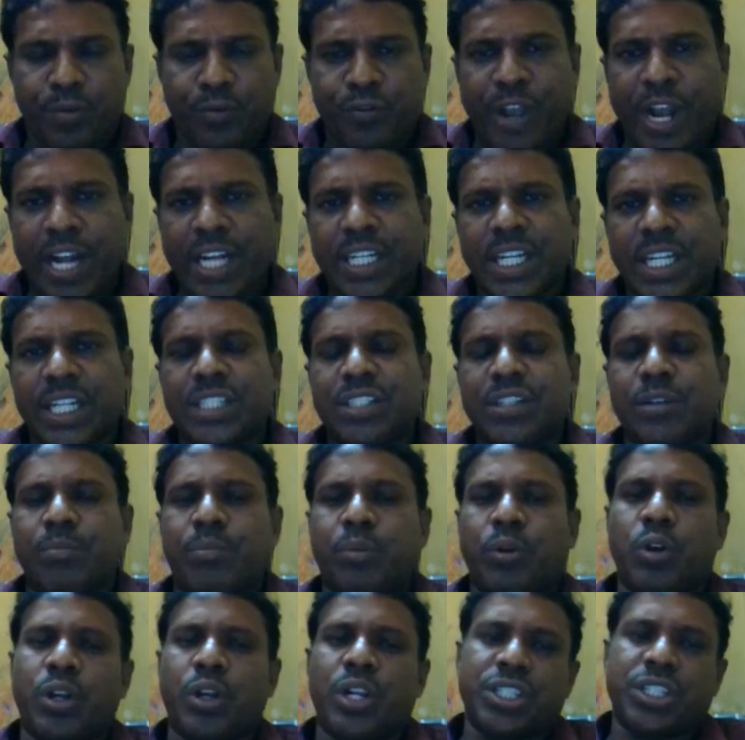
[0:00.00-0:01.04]
factors
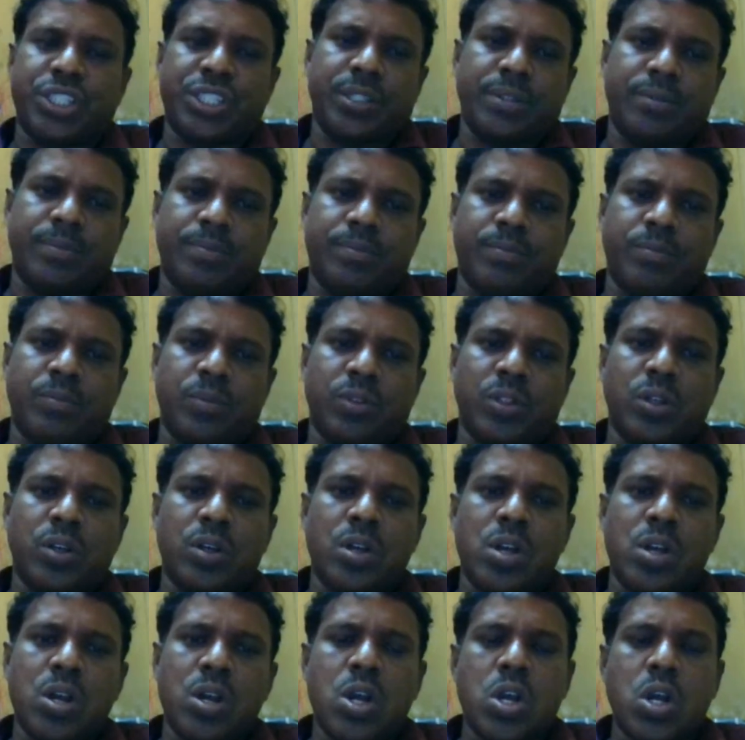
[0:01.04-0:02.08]
of production.
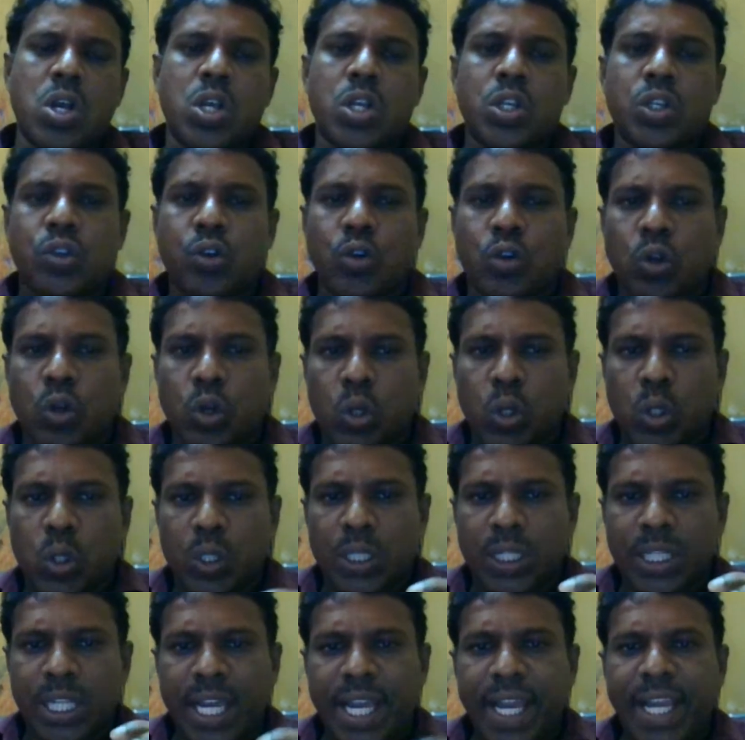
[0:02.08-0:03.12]
So
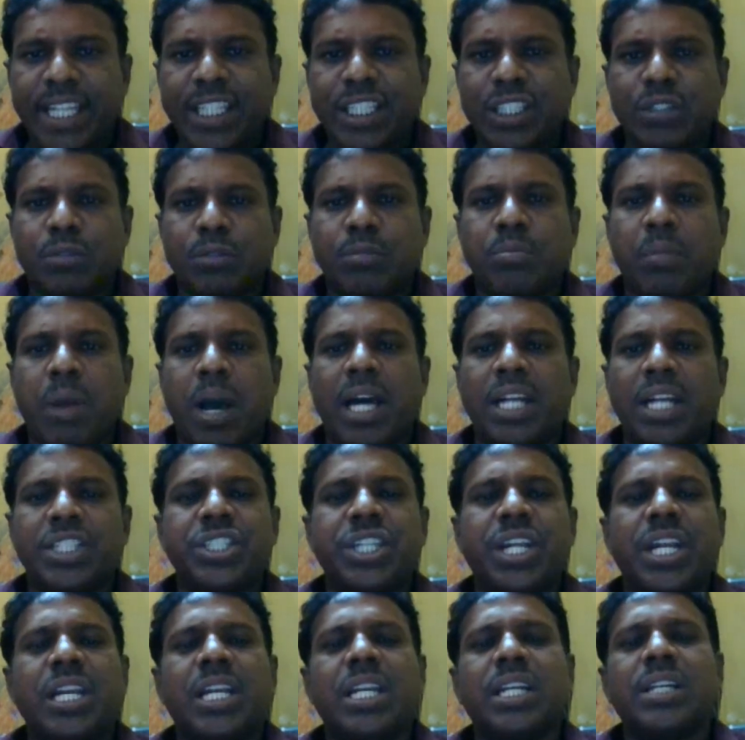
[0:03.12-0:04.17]
these
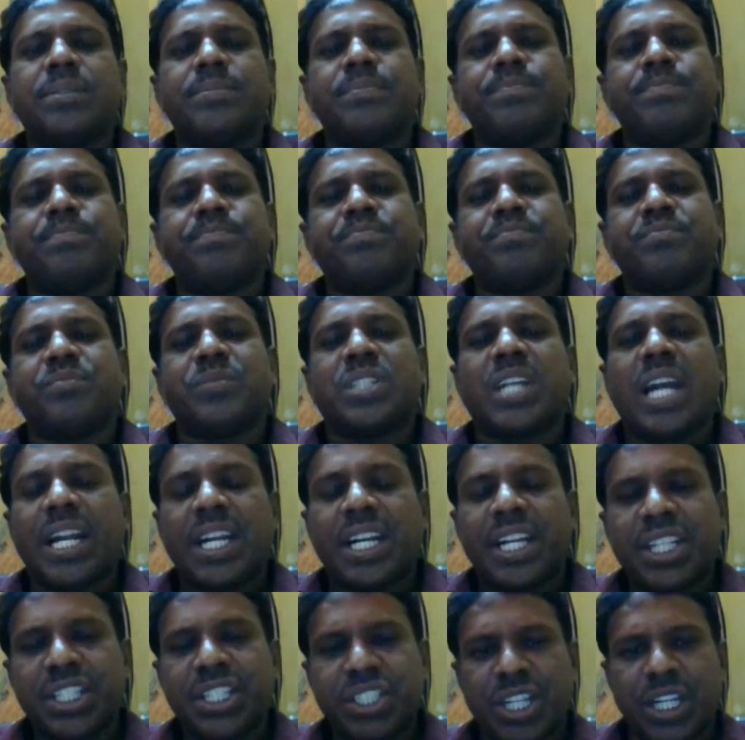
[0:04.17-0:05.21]
marginal
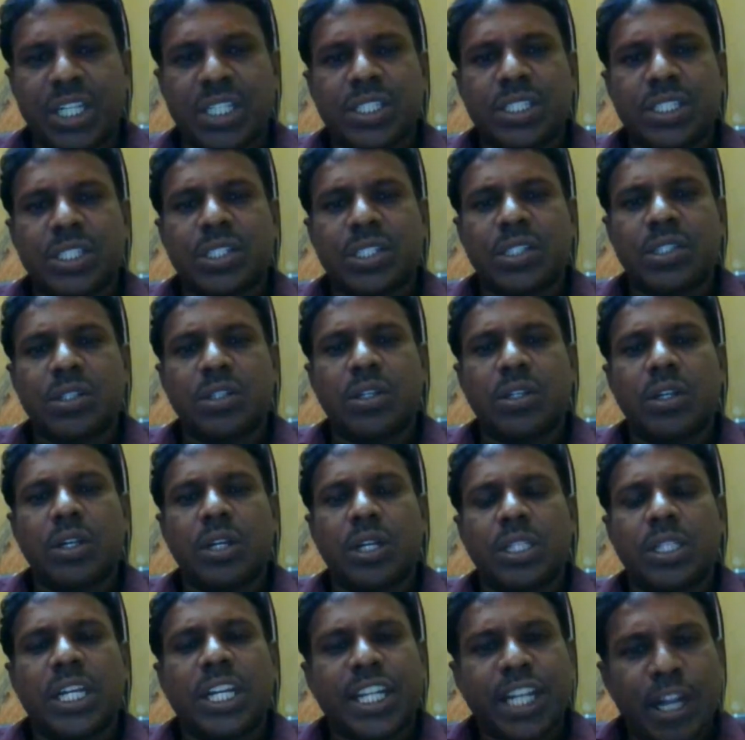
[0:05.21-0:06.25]
conditions
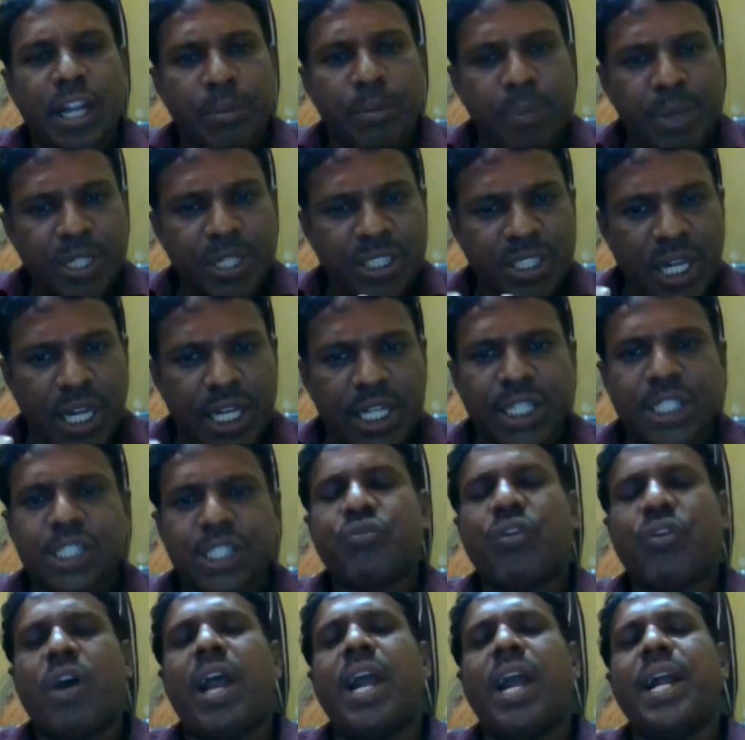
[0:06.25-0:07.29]
that can be
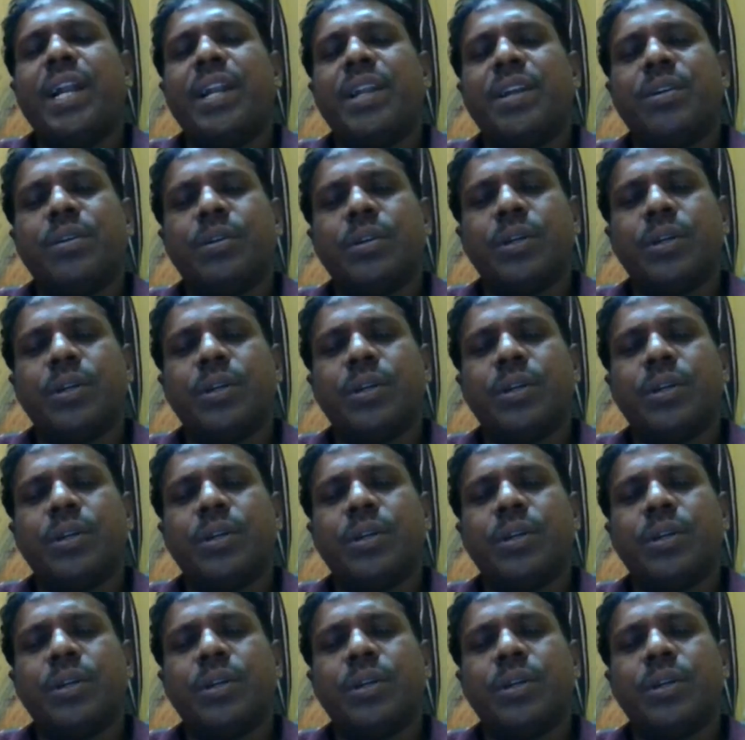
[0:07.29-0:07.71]
satisfied